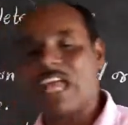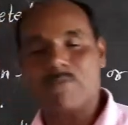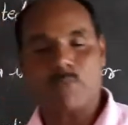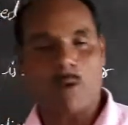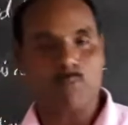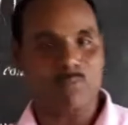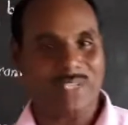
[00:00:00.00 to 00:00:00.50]
type
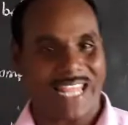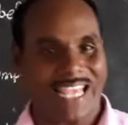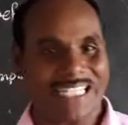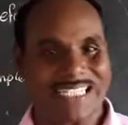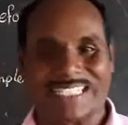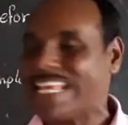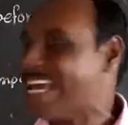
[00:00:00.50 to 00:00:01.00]
of
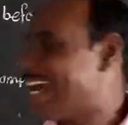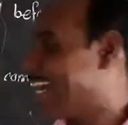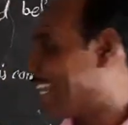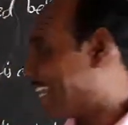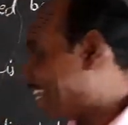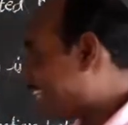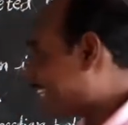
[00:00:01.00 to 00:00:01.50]
tense
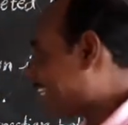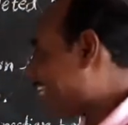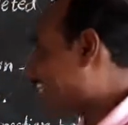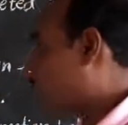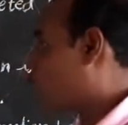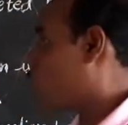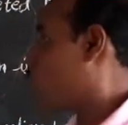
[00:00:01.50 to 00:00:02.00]

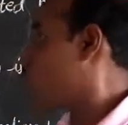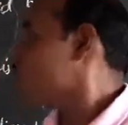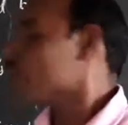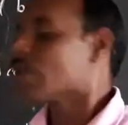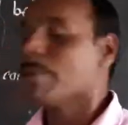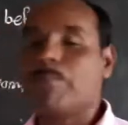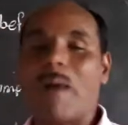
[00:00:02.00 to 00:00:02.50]
related
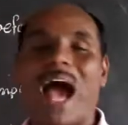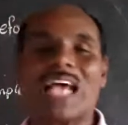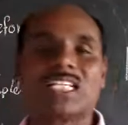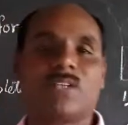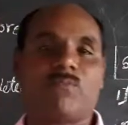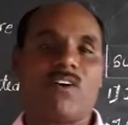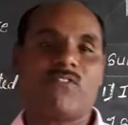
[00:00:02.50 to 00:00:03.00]
to
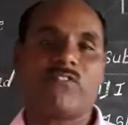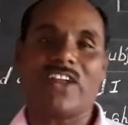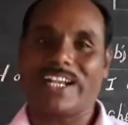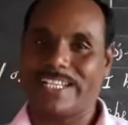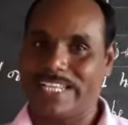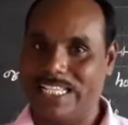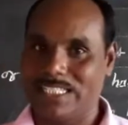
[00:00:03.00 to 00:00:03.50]
past
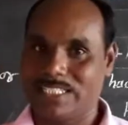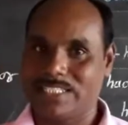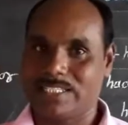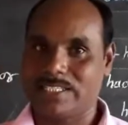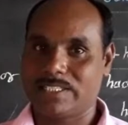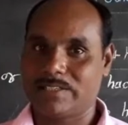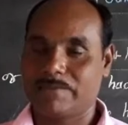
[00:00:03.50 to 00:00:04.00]
perfect tense.
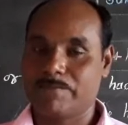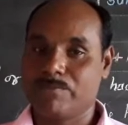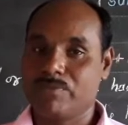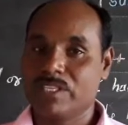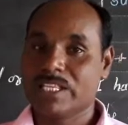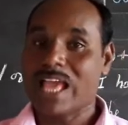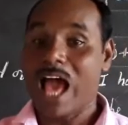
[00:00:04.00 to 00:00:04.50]

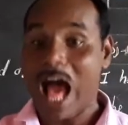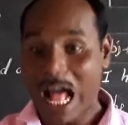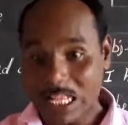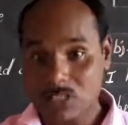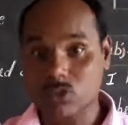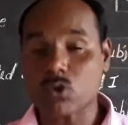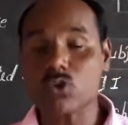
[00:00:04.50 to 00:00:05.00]

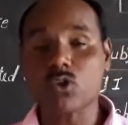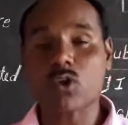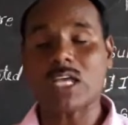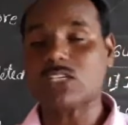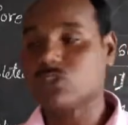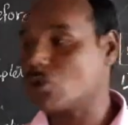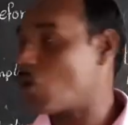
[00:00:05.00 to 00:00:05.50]
Also, you
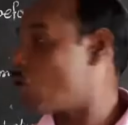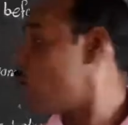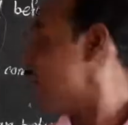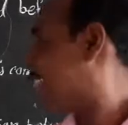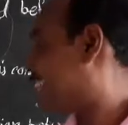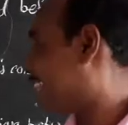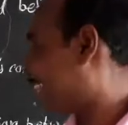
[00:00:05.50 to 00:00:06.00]
can
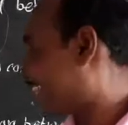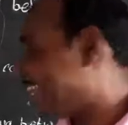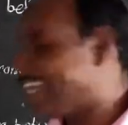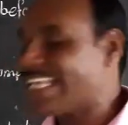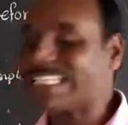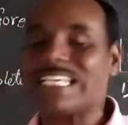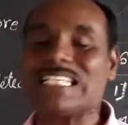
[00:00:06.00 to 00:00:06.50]
show the
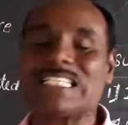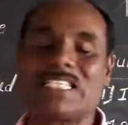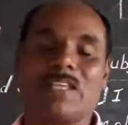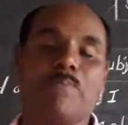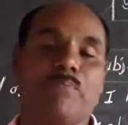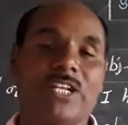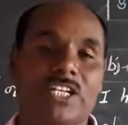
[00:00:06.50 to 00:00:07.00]

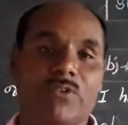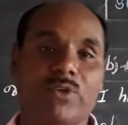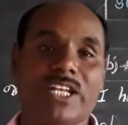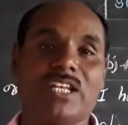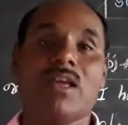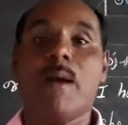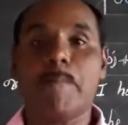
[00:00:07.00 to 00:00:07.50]
relationship
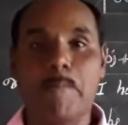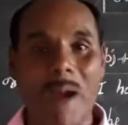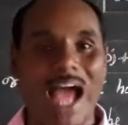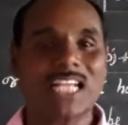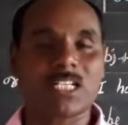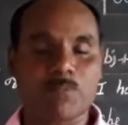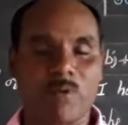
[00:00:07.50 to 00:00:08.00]
between
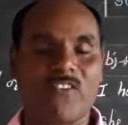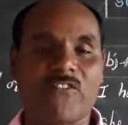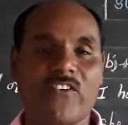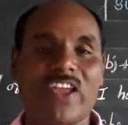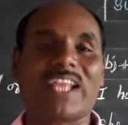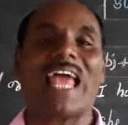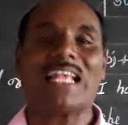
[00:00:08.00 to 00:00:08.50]
past
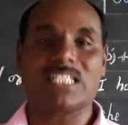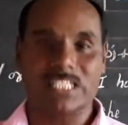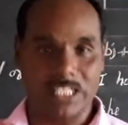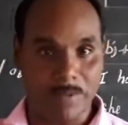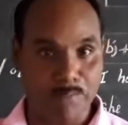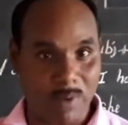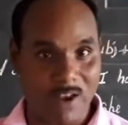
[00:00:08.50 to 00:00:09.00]
perfect and
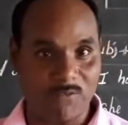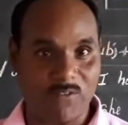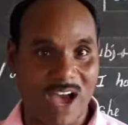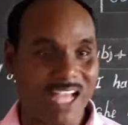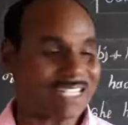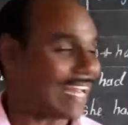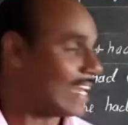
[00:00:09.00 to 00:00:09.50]
simple
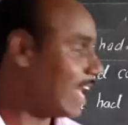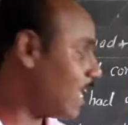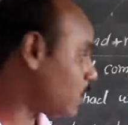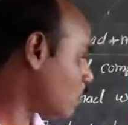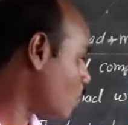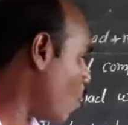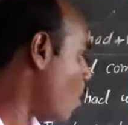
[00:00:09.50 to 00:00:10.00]
past and
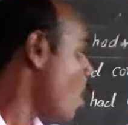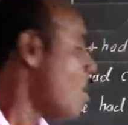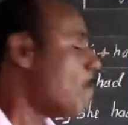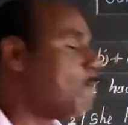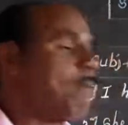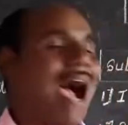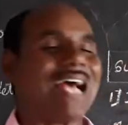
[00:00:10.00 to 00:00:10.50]

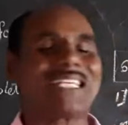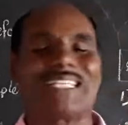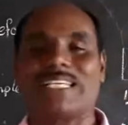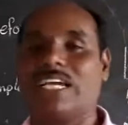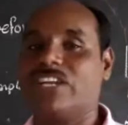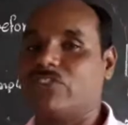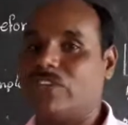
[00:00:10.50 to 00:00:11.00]
also
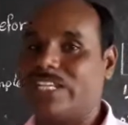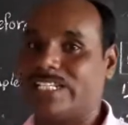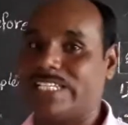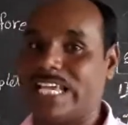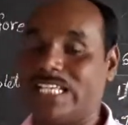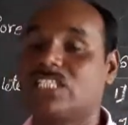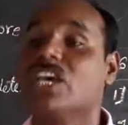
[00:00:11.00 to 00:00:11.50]
past continuous
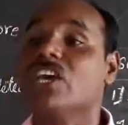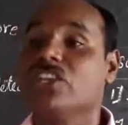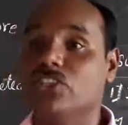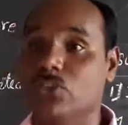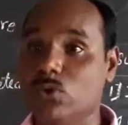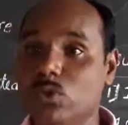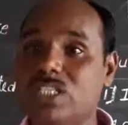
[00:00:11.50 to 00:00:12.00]

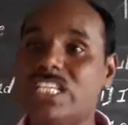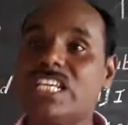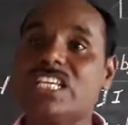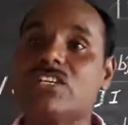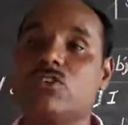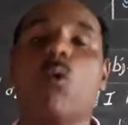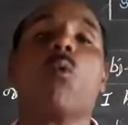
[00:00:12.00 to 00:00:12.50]
tense
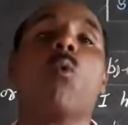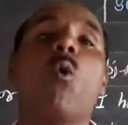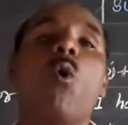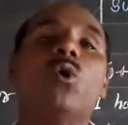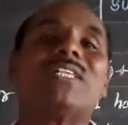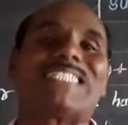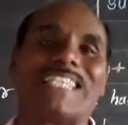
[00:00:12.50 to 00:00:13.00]
using your
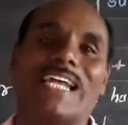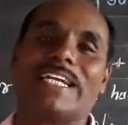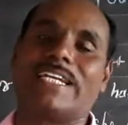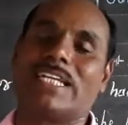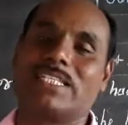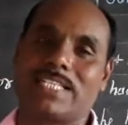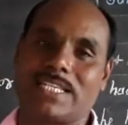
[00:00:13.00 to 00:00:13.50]
own
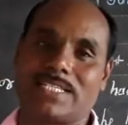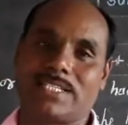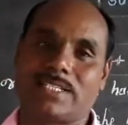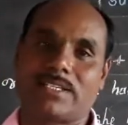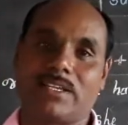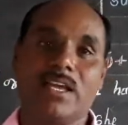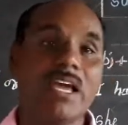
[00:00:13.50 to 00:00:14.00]

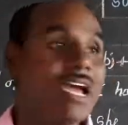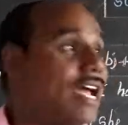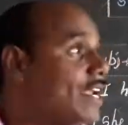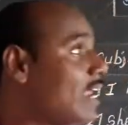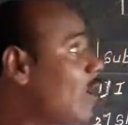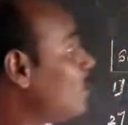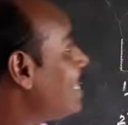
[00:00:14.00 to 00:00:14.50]
sentences.
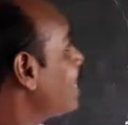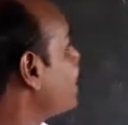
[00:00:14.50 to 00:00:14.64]
Now, let